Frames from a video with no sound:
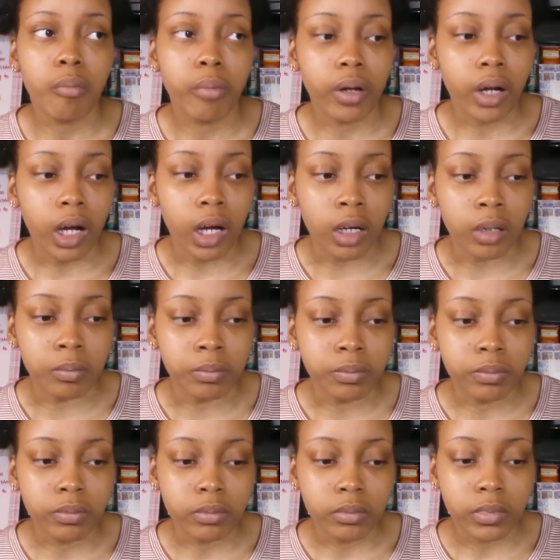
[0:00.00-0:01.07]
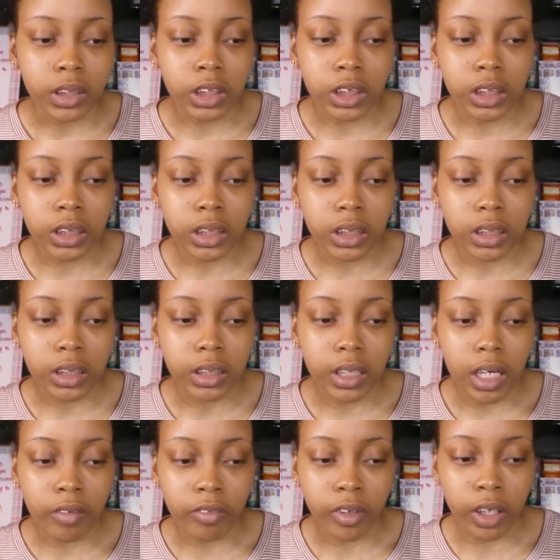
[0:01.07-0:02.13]
But um, Jesus
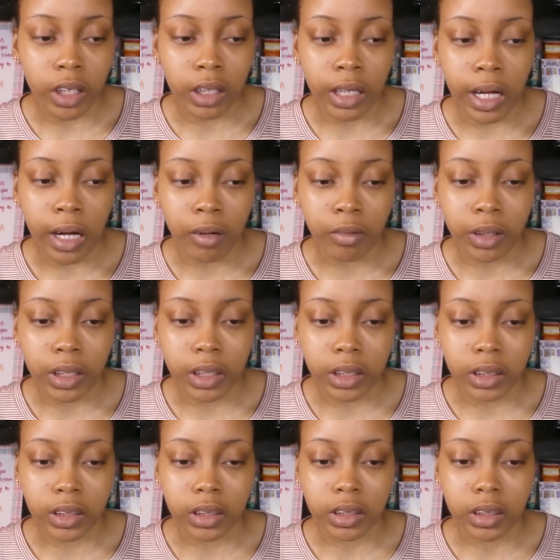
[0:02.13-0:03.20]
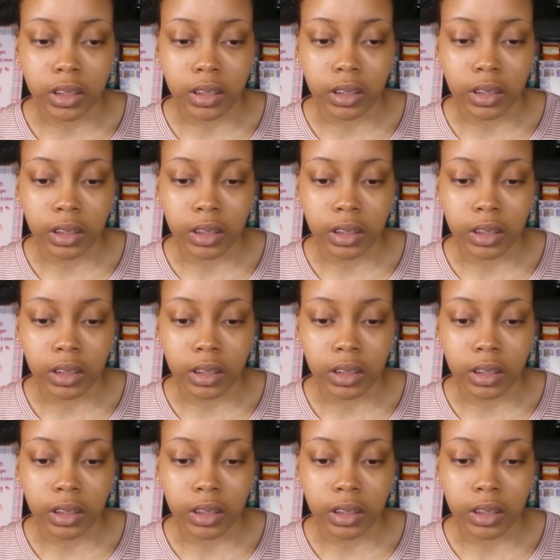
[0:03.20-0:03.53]
never allowed his